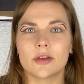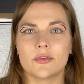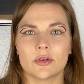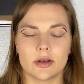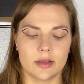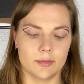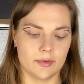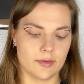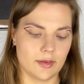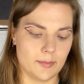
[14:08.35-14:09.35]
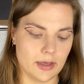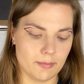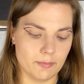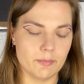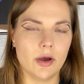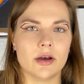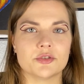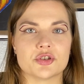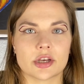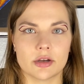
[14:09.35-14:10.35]
if you're not able to see me. I'm
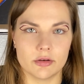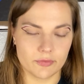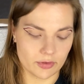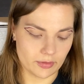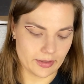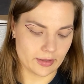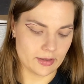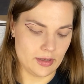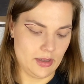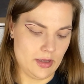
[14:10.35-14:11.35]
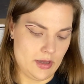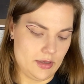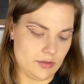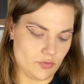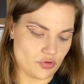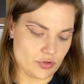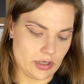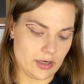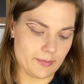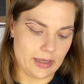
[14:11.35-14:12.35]
hunching over like Notre
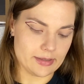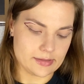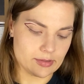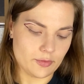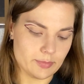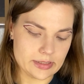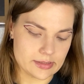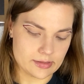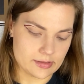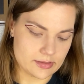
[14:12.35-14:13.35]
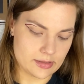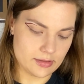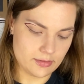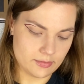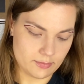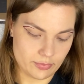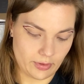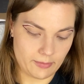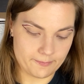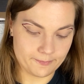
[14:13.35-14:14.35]
Dame has no business. Oh
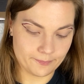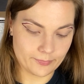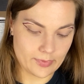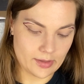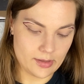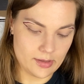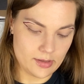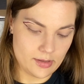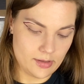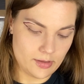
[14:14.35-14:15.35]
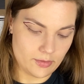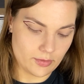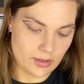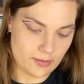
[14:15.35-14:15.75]
boy. Okay.